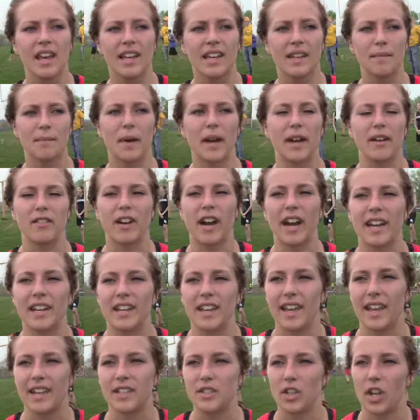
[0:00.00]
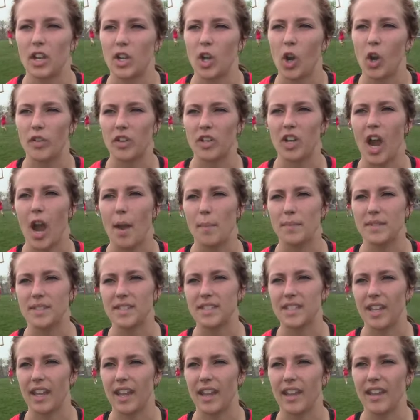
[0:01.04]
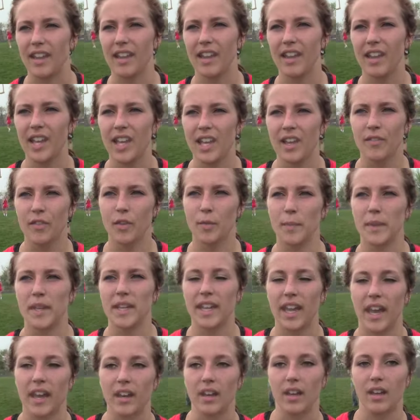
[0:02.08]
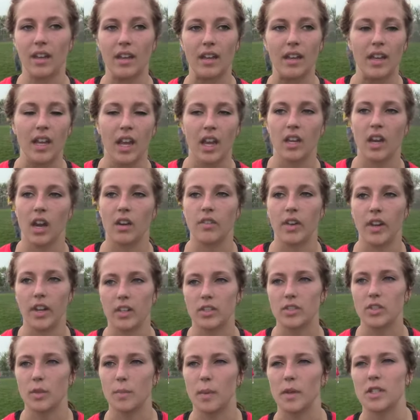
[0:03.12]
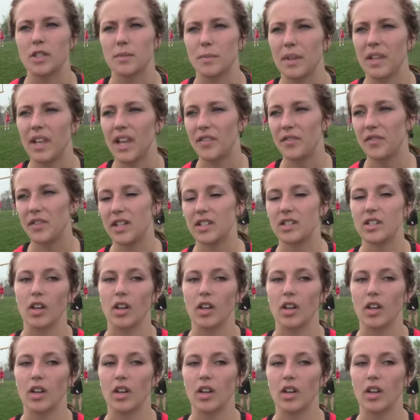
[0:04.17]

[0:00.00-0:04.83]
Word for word: my right leg starting to overcompensate for me kind of not running so much on my left knee.